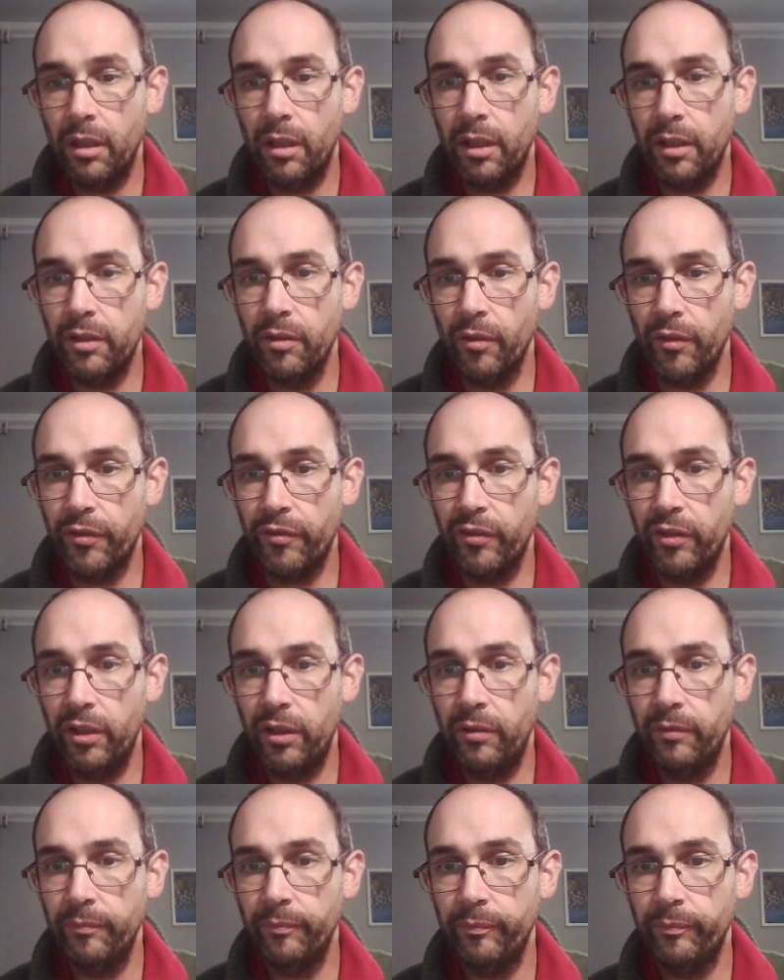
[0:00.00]
Not
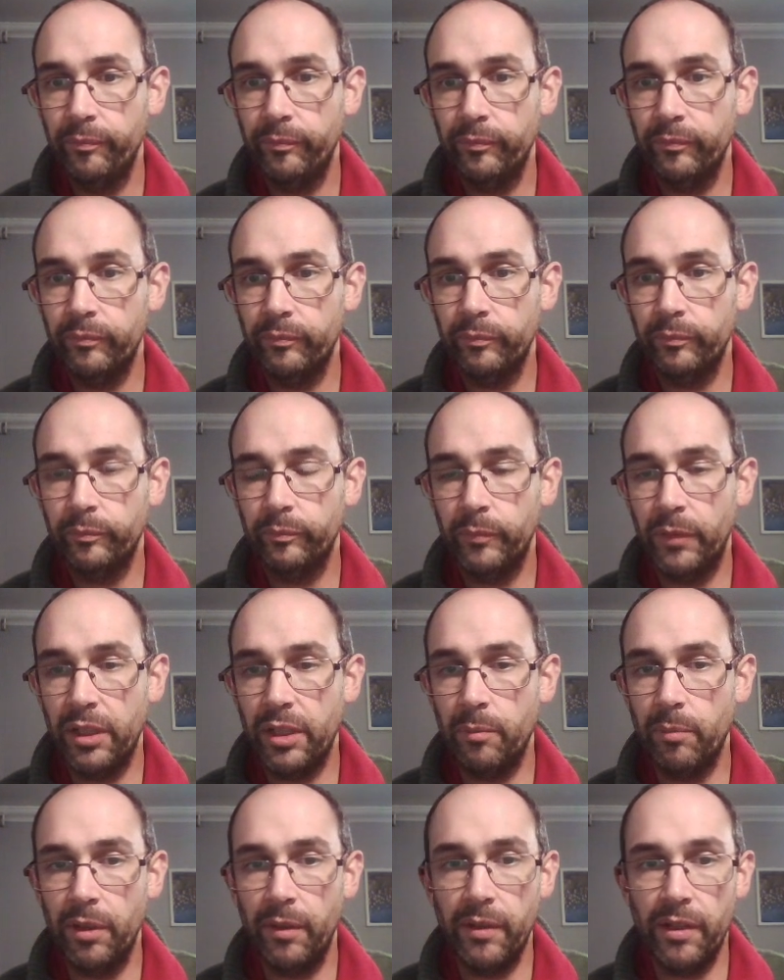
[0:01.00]
through. Mighty
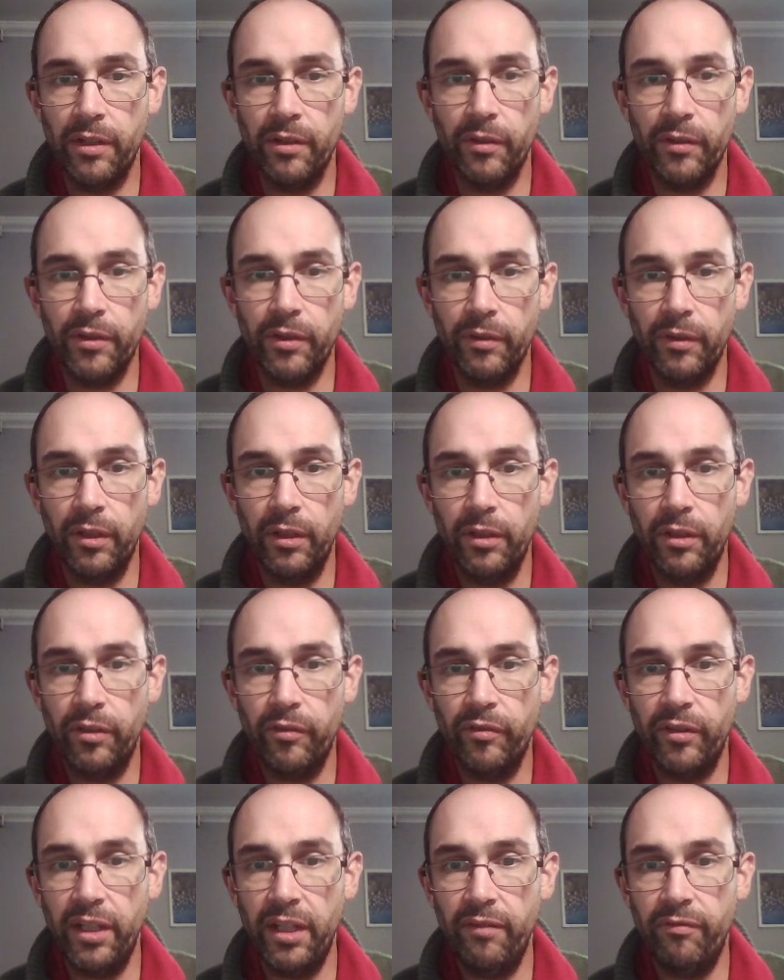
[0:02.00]
blow is not so good.
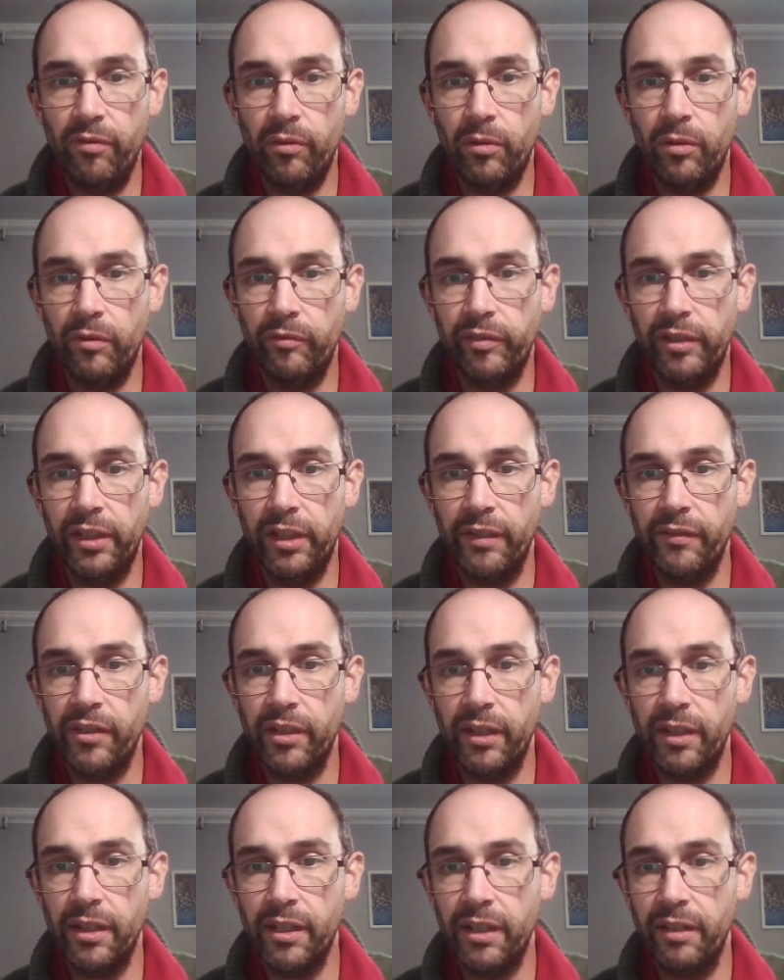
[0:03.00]
3, 4, 5,
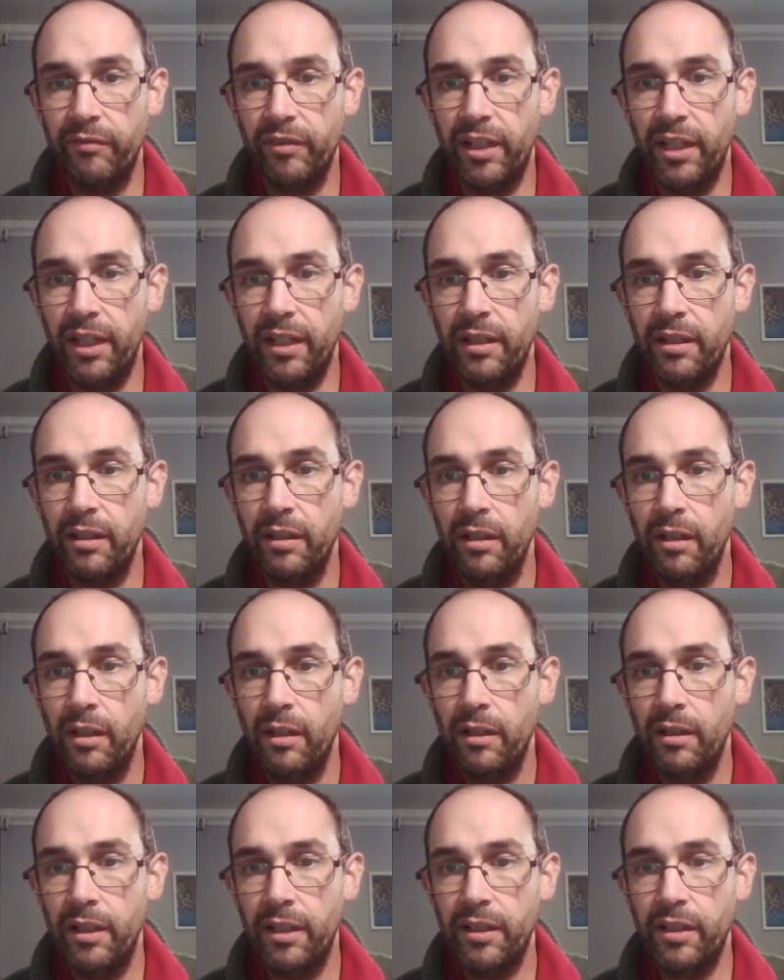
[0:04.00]
6, 7, 8.
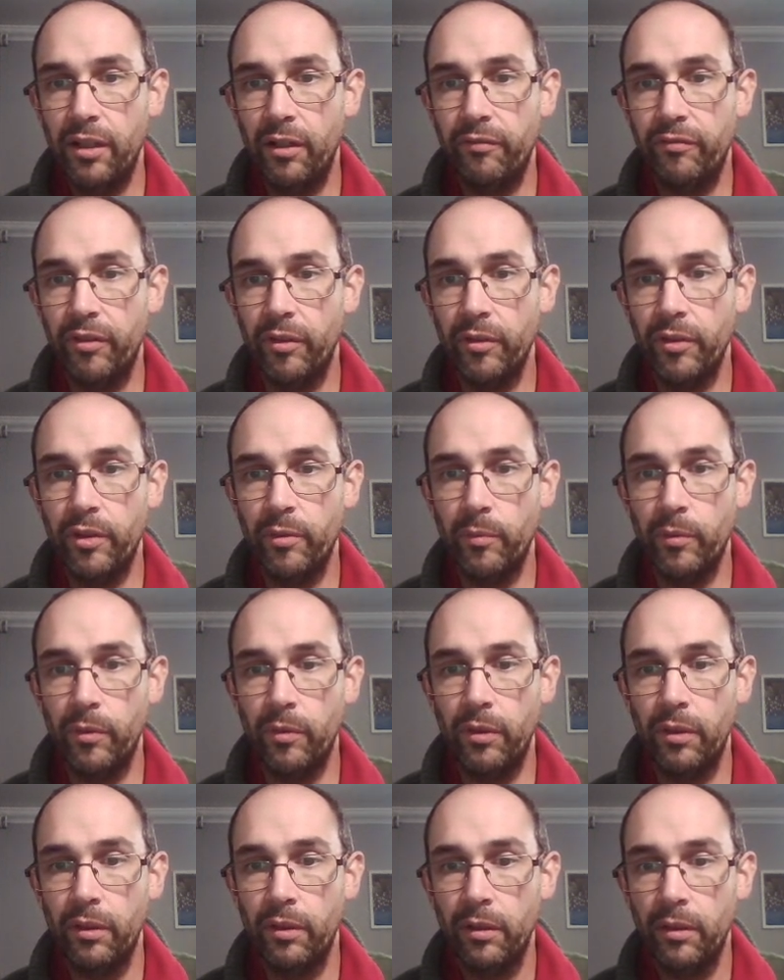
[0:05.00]
Let's go for it onto the
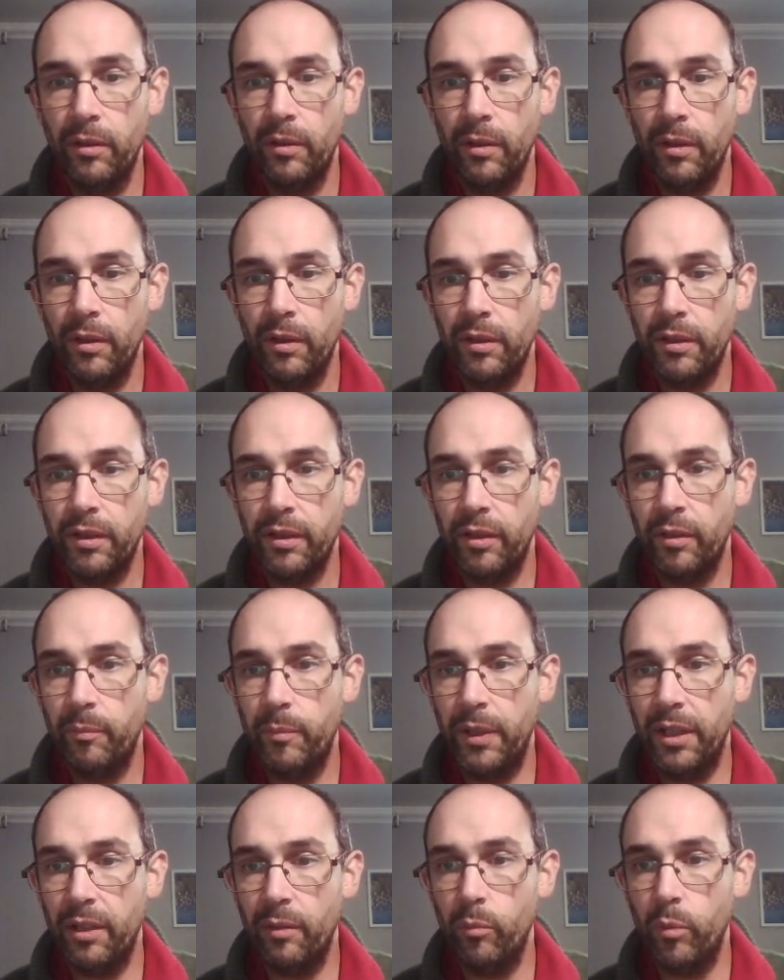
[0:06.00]
ball. So
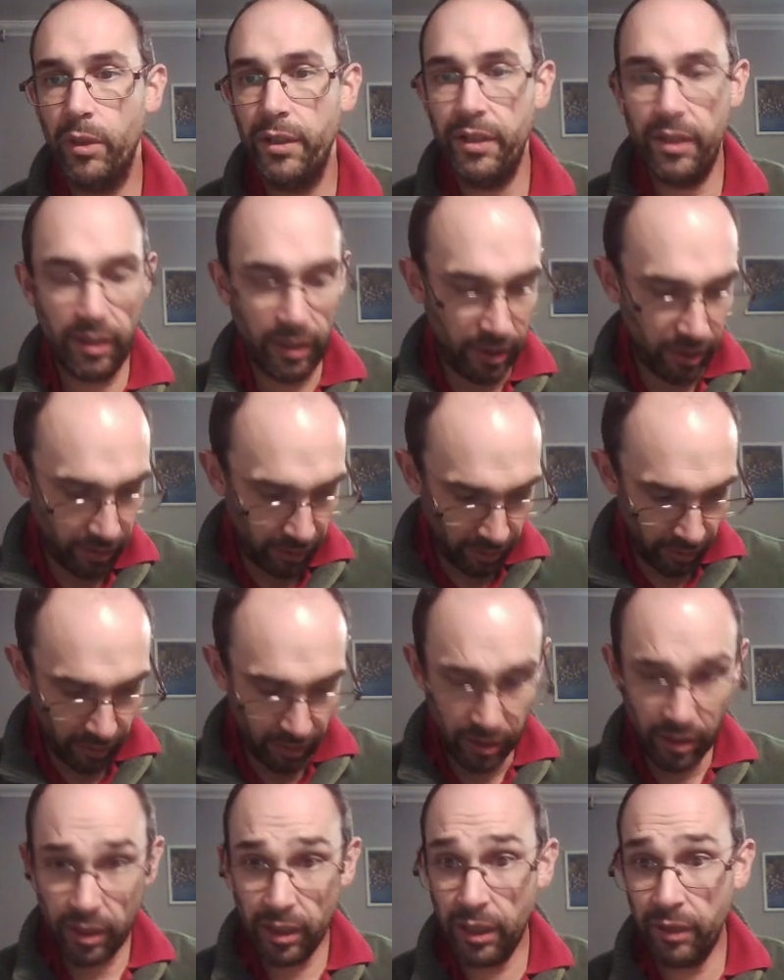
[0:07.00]
pick up 1 dice,
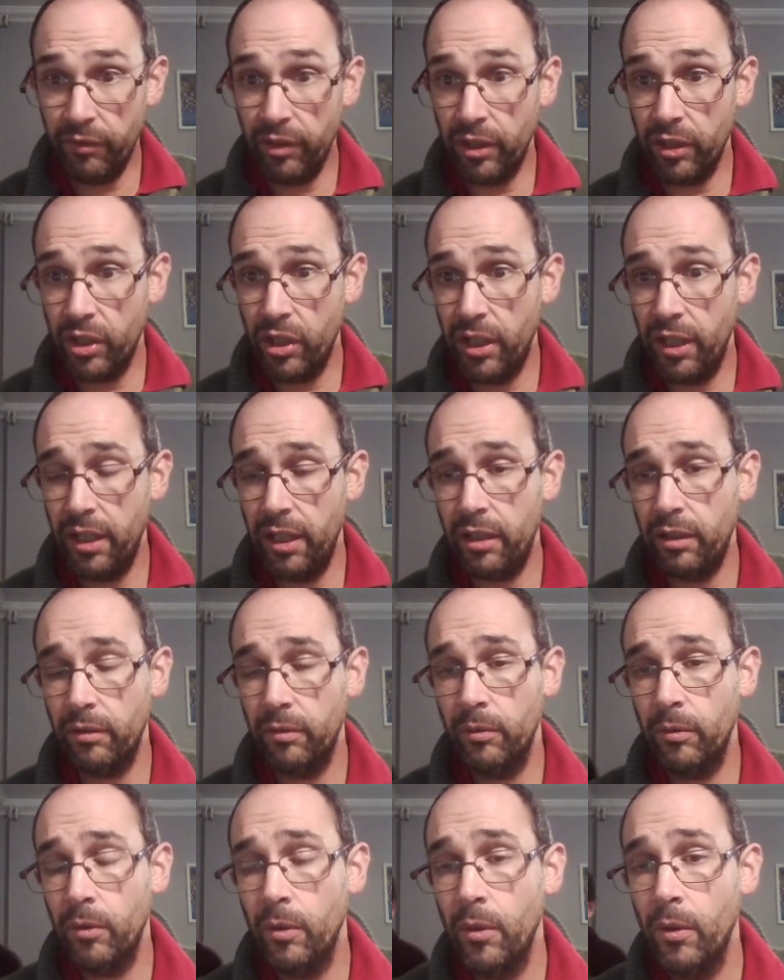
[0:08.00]
give it a good shake.
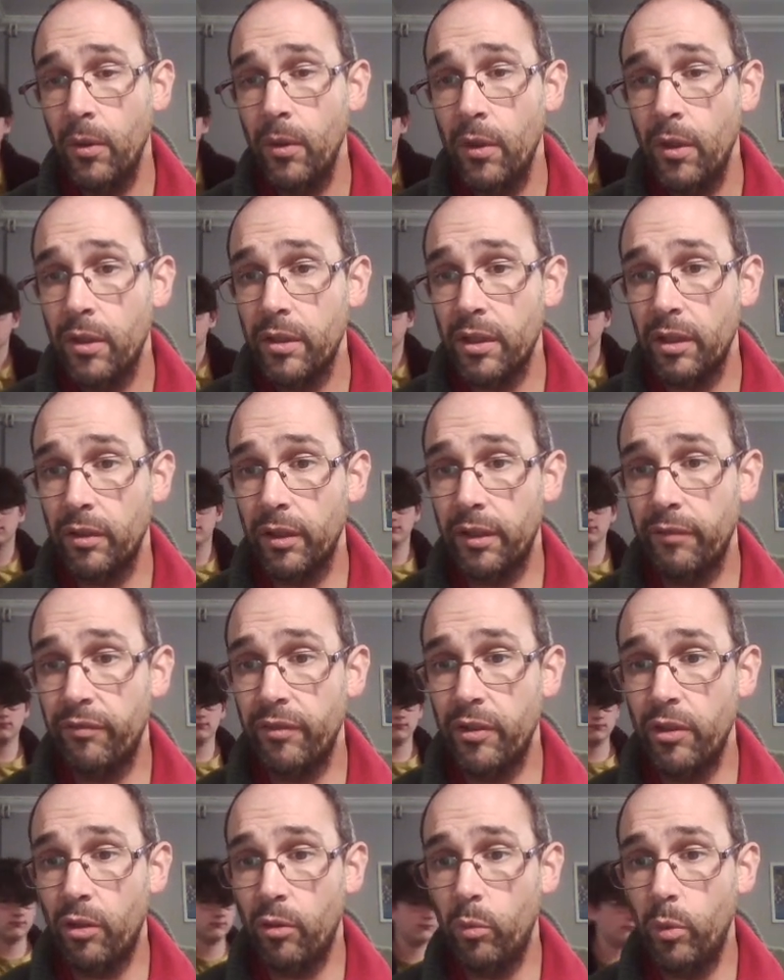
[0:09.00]
We're looking for
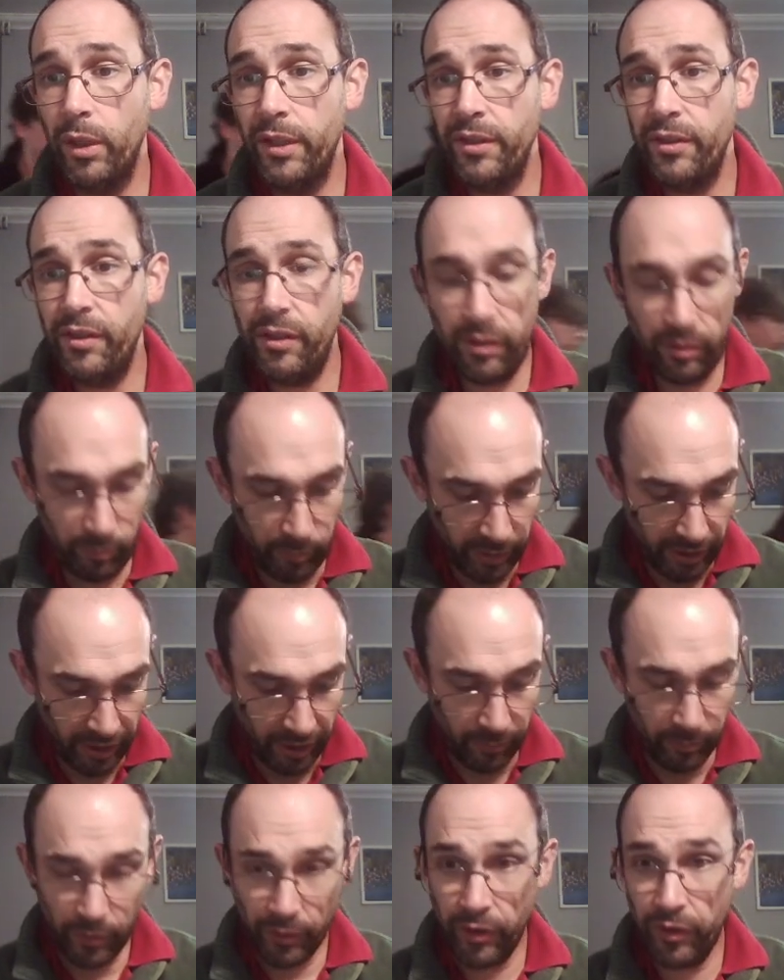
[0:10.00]
not 1s, picking
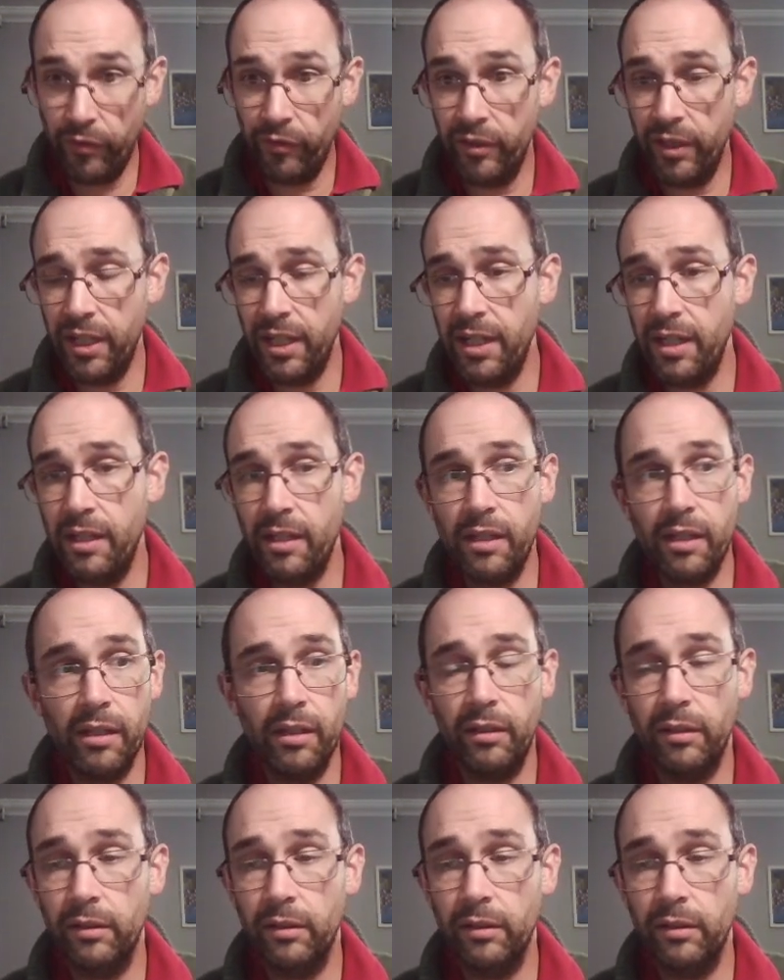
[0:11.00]
up on 3s.